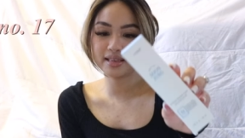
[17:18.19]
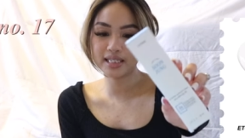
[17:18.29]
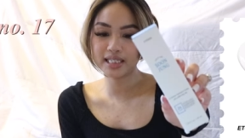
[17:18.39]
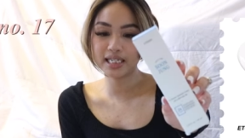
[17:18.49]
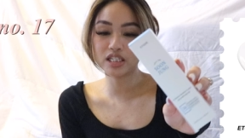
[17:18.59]

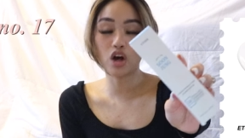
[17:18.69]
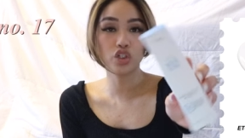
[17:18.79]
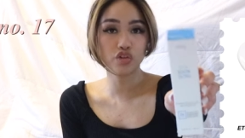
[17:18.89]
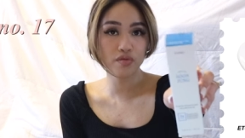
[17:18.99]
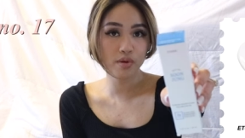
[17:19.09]
This is
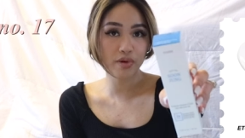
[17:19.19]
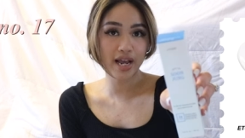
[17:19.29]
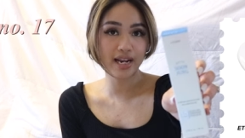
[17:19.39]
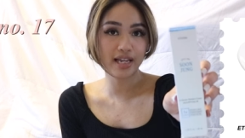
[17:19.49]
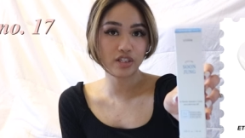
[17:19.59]
also from the
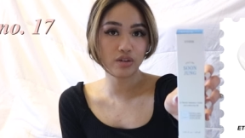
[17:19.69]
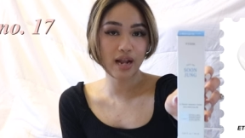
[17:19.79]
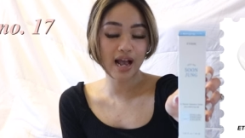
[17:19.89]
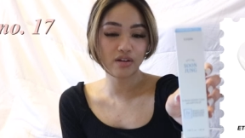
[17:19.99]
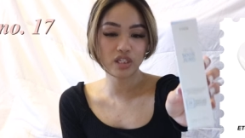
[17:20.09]
brand Etude
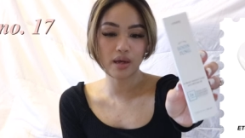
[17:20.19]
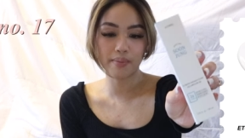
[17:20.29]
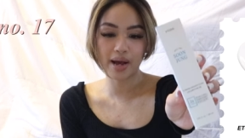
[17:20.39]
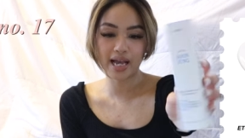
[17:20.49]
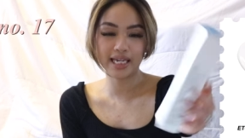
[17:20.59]
House,
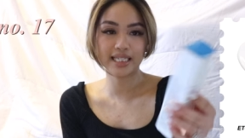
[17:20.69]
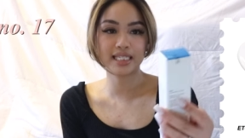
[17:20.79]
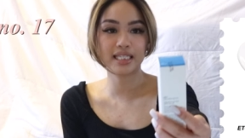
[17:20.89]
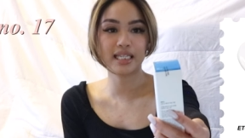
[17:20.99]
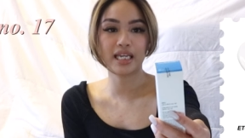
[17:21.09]
but it's
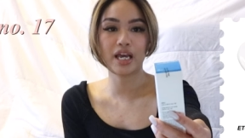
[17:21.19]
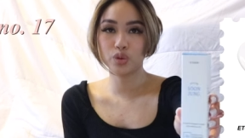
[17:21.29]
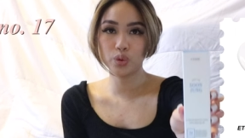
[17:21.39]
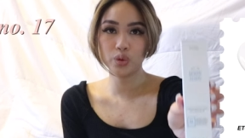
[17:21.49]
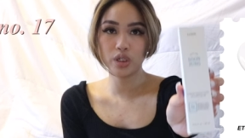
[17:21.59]
the
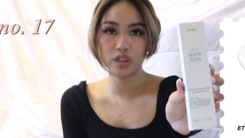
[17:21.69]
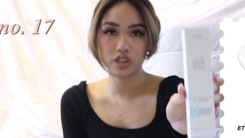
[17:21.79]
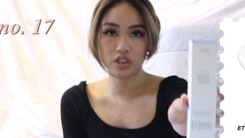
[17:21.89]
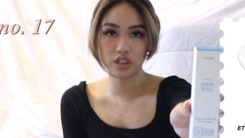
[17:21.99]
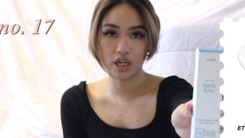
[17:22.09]
Sun
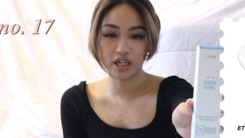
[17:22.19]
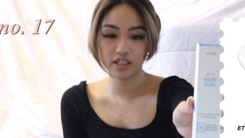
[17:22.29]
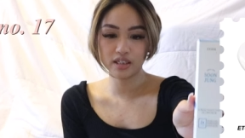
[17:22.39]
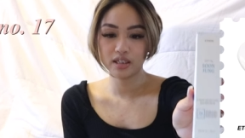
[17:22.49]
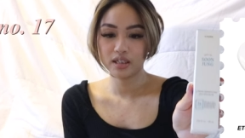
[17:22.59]
Jung,
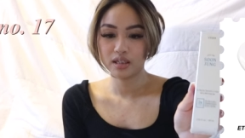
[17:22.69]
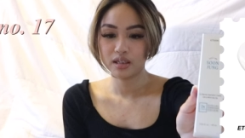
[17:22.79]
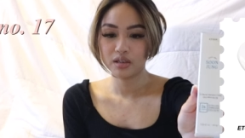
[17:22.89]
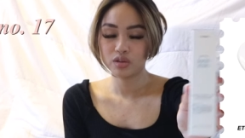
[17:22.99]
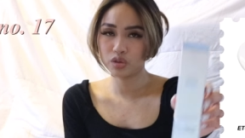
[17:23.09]

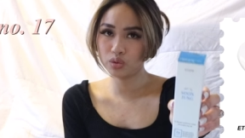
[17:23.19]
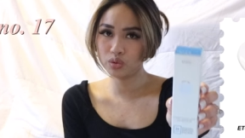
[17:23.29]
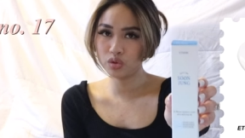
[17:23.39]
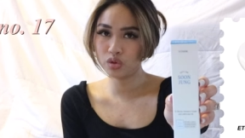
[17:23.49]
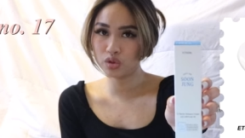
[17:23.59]

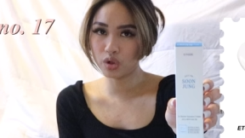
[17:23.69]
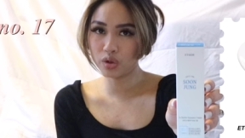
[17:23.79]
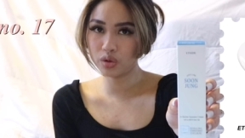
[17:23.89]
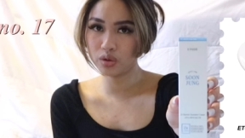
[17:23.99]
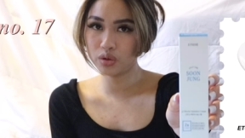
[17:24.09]
Sun
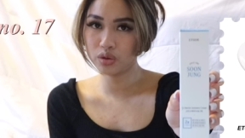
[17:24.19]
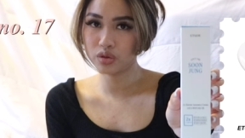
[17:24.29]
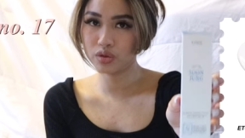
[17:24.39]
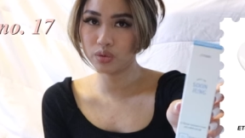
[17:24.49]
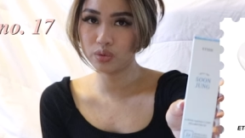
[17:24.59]
Jung,
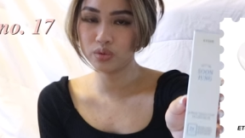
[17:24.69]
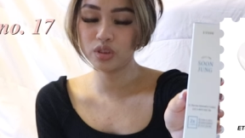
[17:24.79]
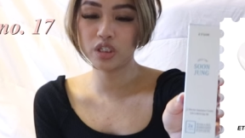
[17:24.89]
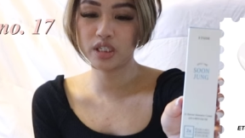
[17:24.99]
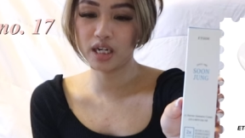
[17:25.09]
Sun
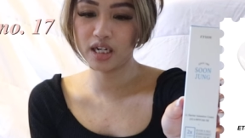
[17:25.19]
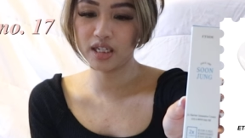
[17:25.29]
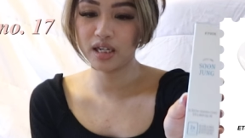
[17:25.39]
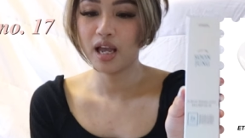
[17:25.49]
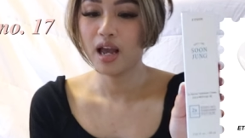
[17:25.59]
Jung